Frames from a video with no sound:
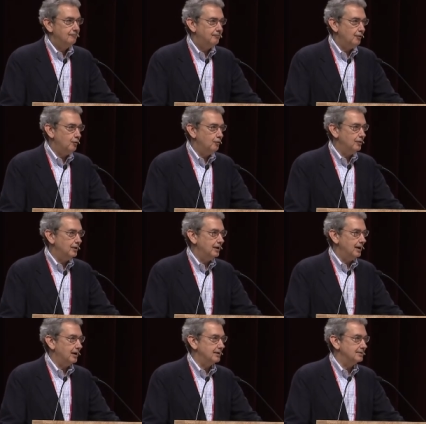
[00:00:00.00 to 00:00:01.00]
phone
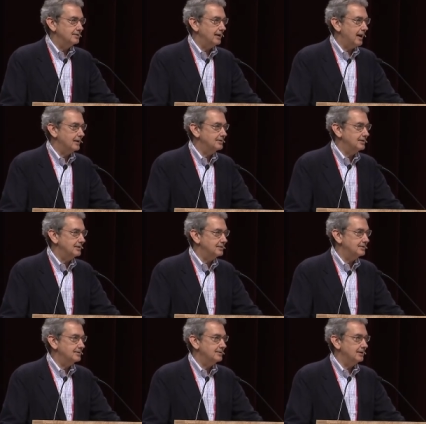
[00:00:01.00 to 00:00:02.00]
as an
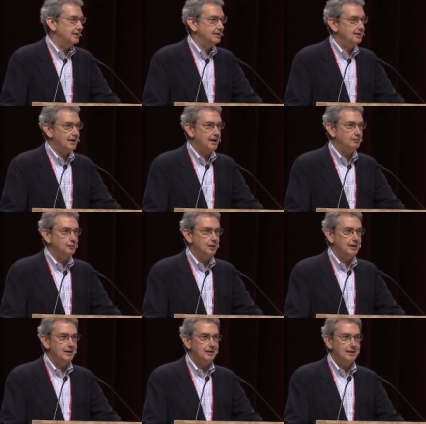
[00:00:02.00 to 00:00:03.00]
access uh,
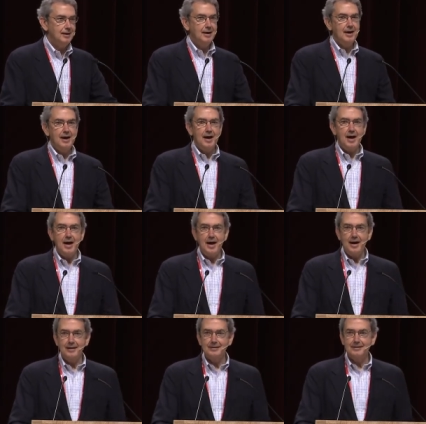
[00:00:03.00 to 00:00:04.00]
gateway.
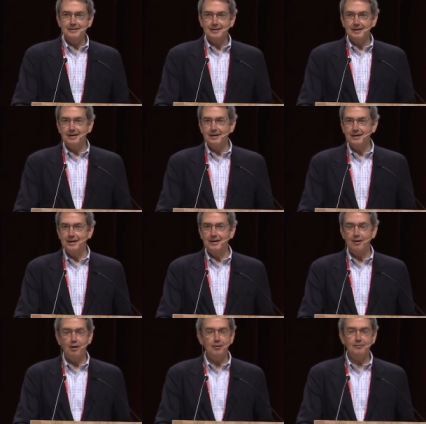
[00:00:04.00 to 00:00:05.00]
And uh,
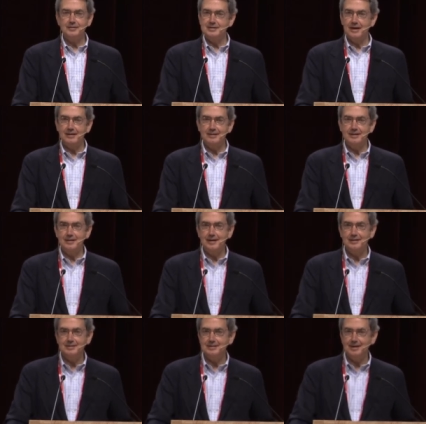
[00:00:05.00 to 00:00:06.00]
all of a sudden,
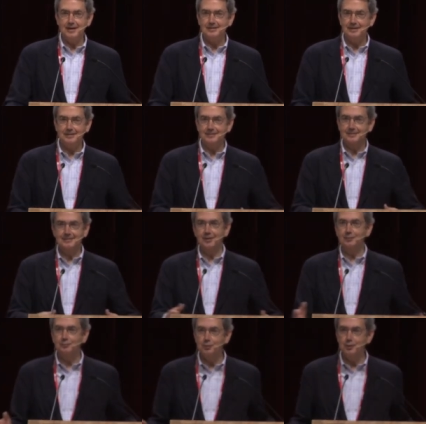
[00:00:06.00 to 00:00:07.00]
things started not
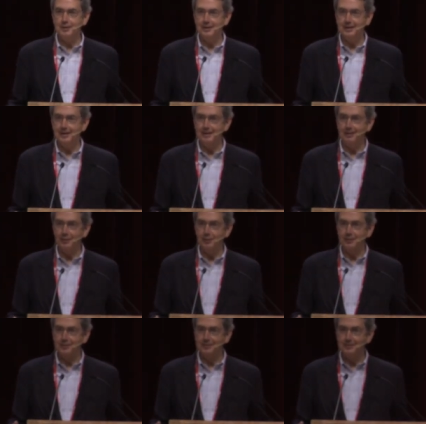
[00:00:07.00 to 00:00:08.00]
working any
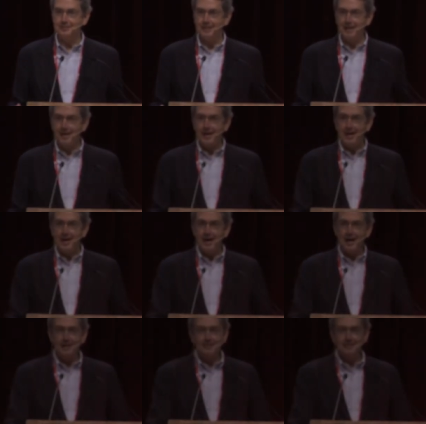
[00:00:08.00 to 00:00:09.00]
longer.
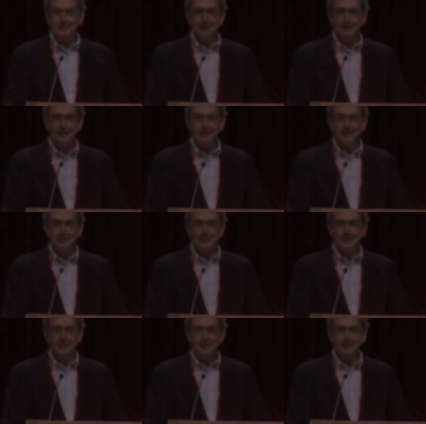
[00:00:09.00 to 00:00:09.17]
And